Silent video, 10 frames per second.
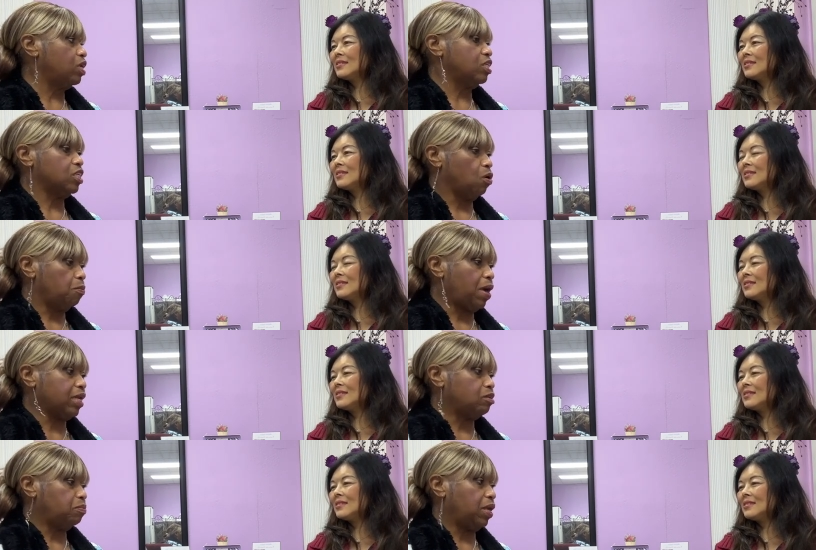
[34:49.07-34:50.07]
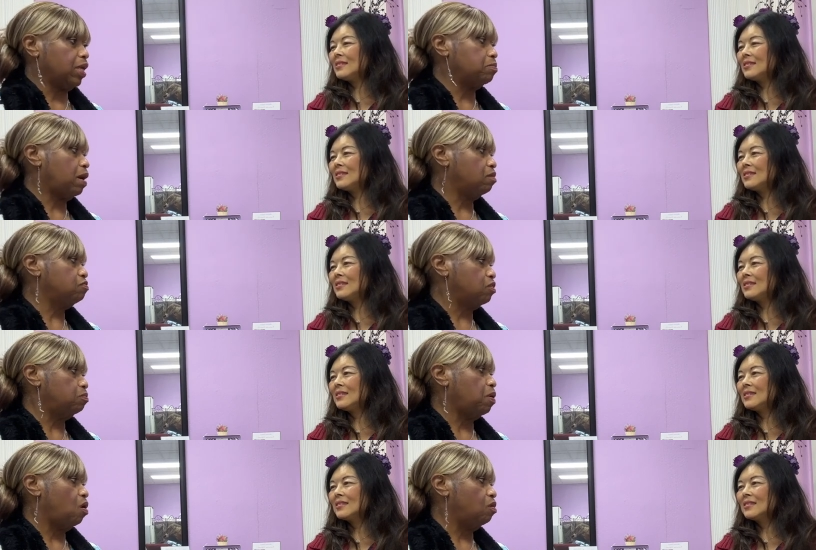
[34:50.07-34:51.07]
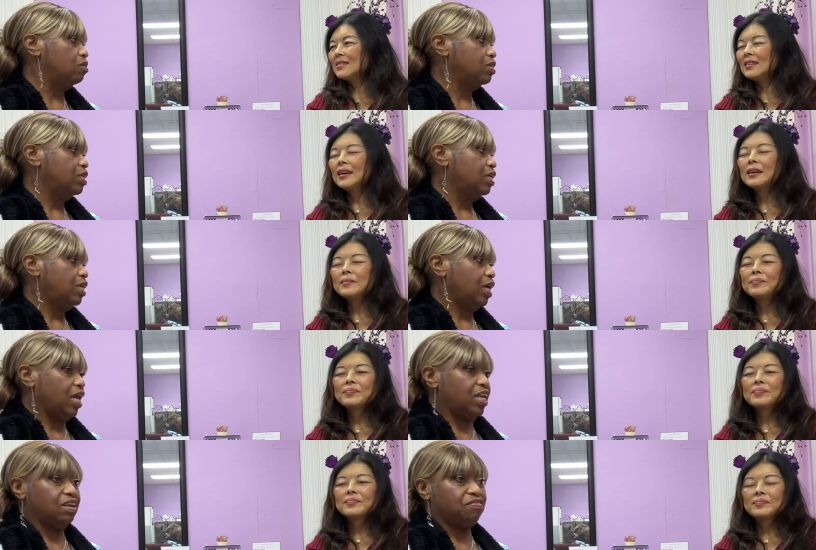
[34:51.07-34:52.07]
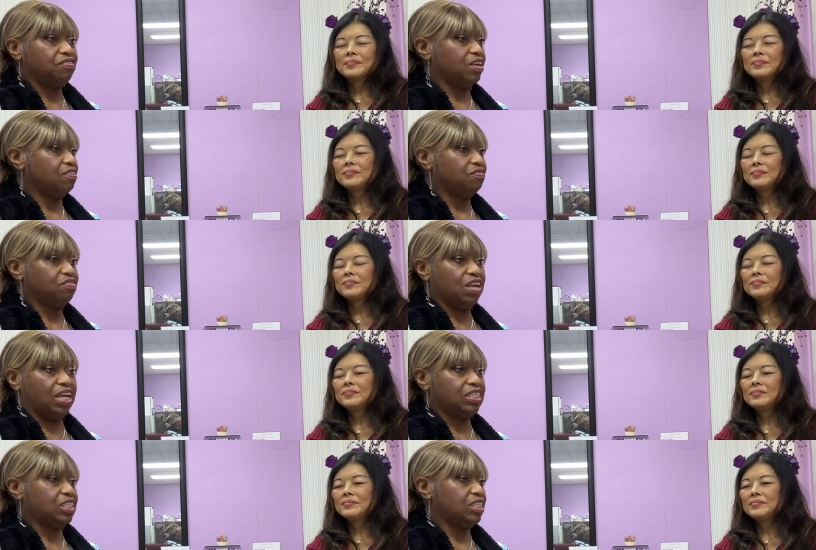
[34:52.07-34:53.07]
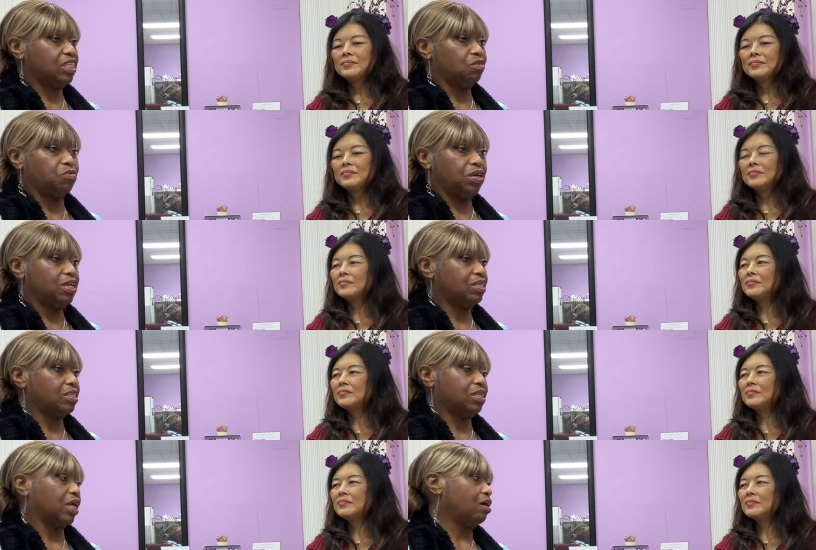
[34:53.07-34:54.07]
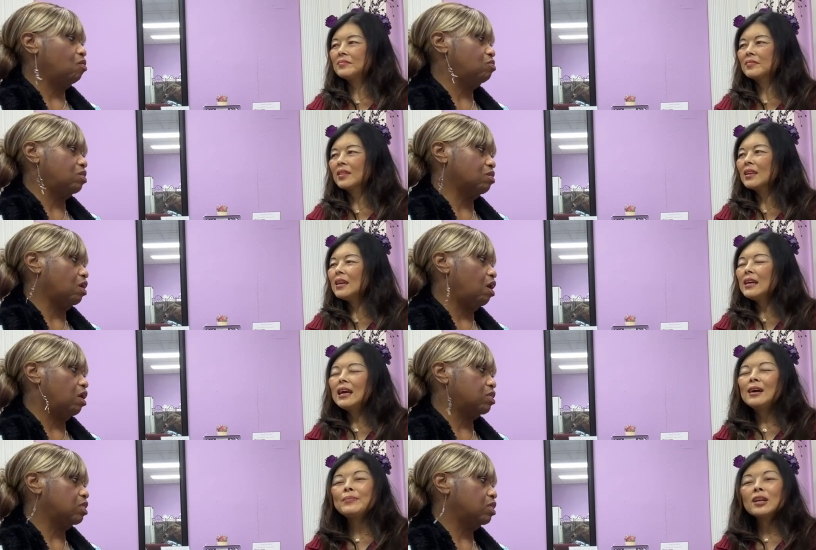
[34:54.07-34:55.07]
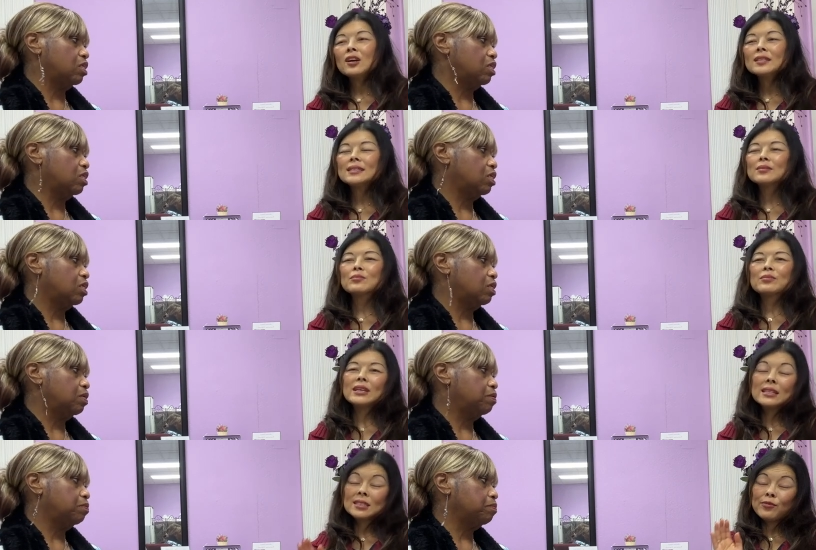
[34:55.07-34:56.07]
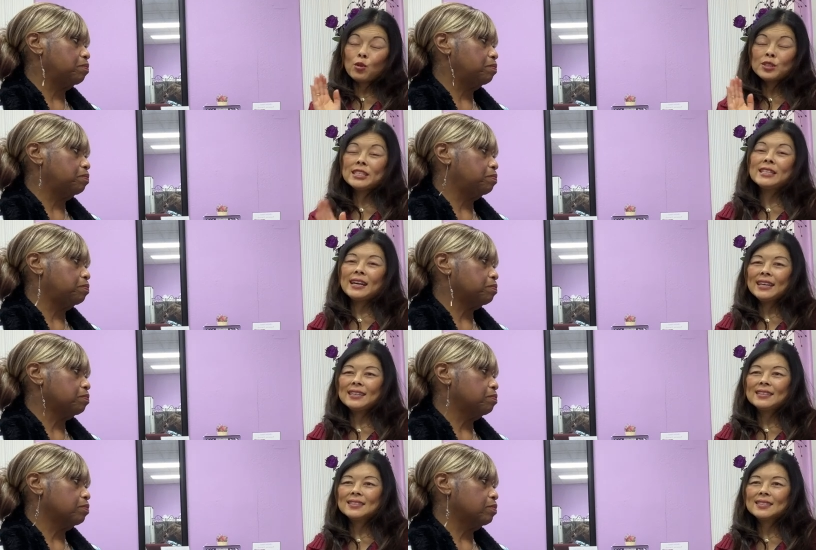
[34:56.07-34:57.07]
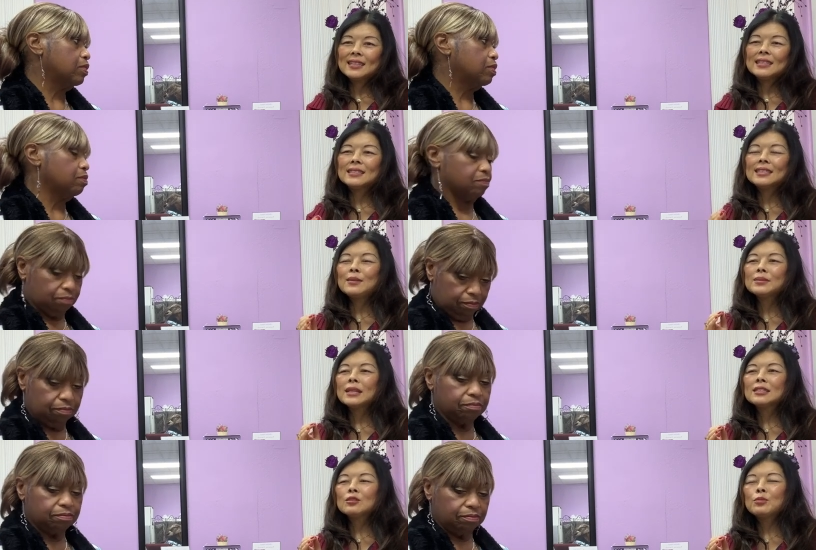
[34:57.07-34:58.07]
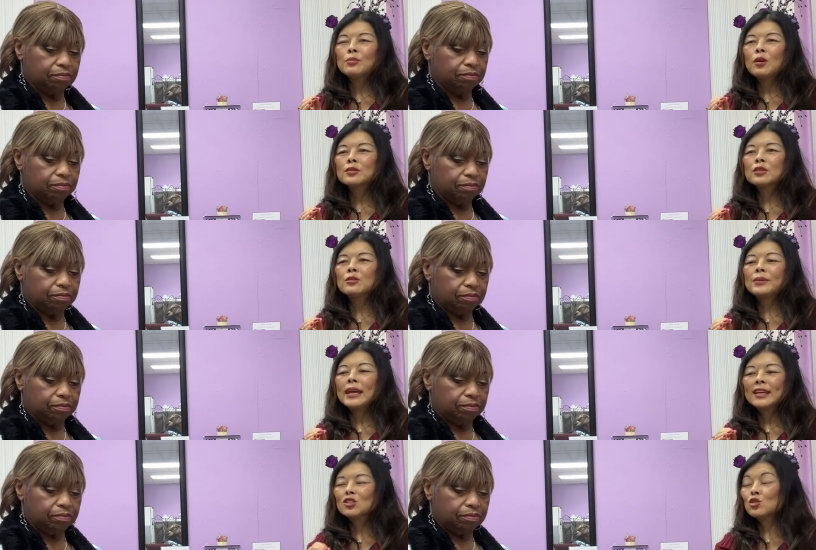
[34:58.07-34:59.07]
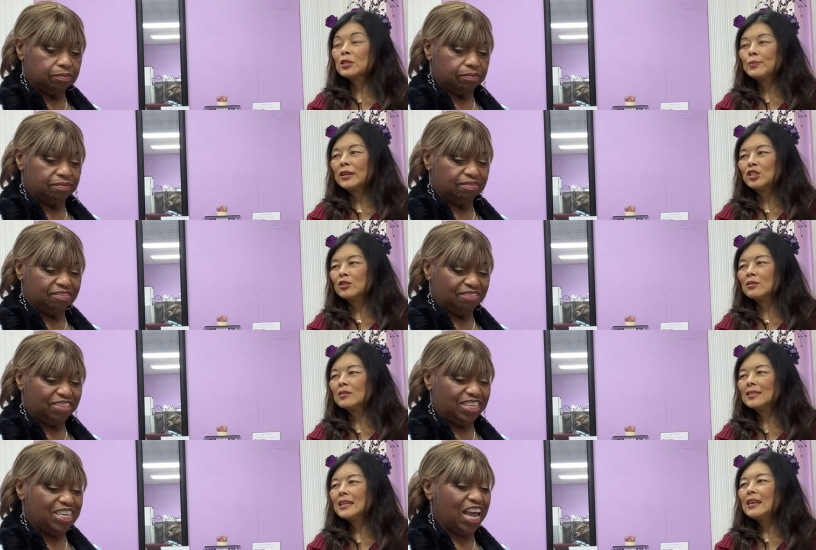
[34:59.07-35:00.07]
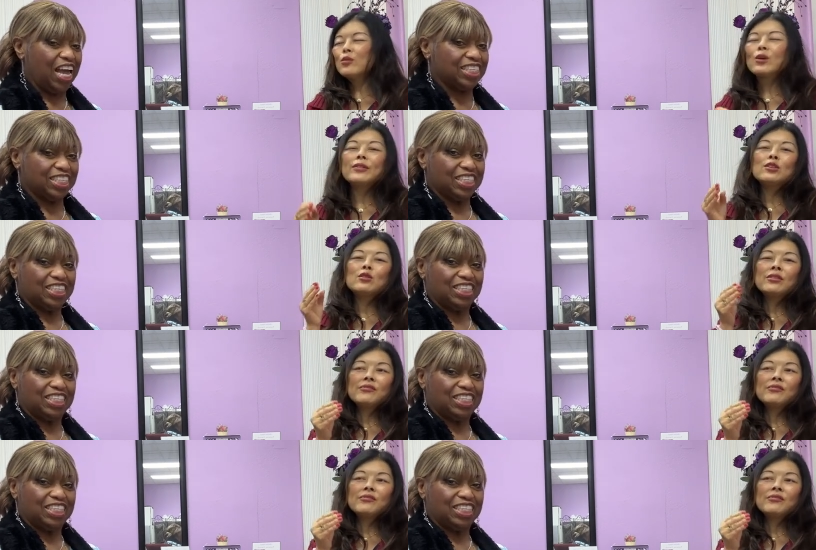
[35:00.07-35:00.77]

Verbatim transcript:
Speaker 1: it to go back to being about football. Yeah. And if, if Kansas City wins, it's like, oh, dear God. And
Speaker 2: because it's 49ers, it seems like Super Bowl is going to be extra special. Yes. Whether you're in